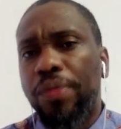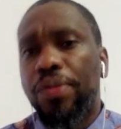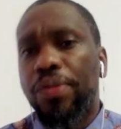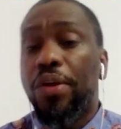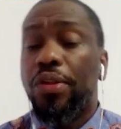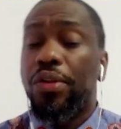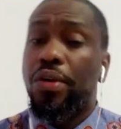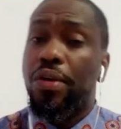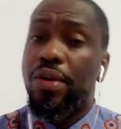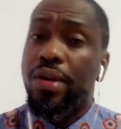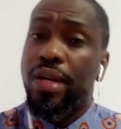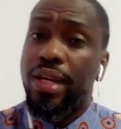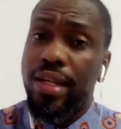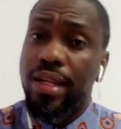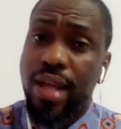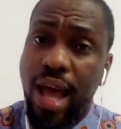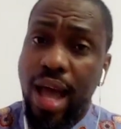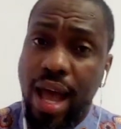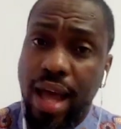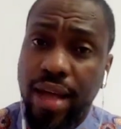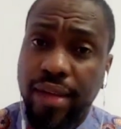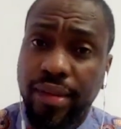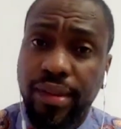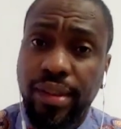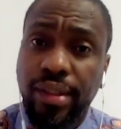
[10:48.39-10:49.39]
Not only
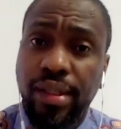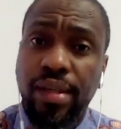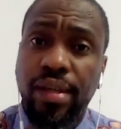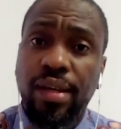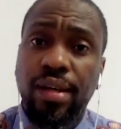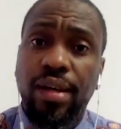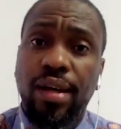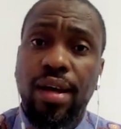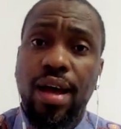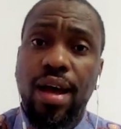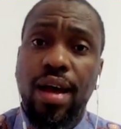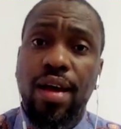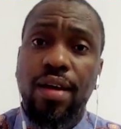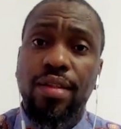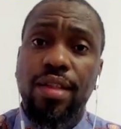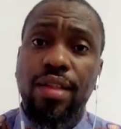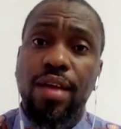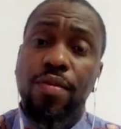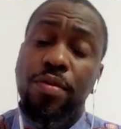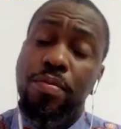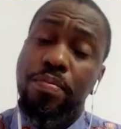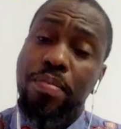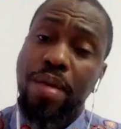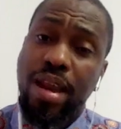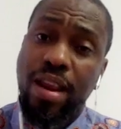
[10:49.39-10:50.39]
that, uh, they
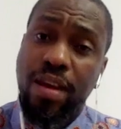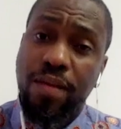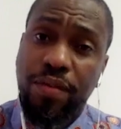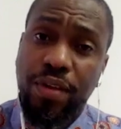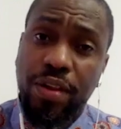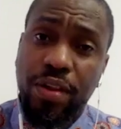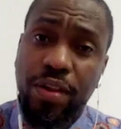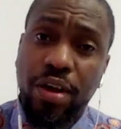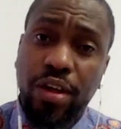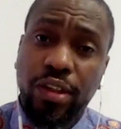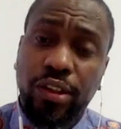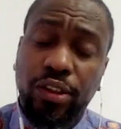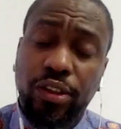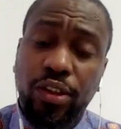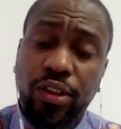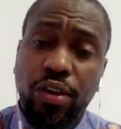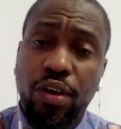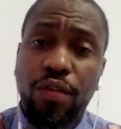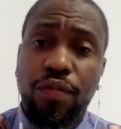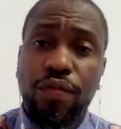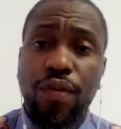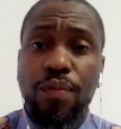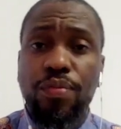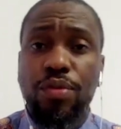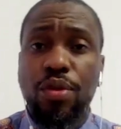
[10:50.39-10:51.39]
will benefit
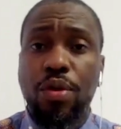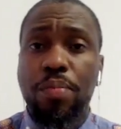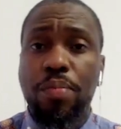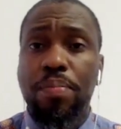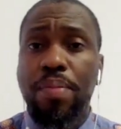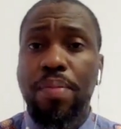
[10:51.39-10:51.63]
also from the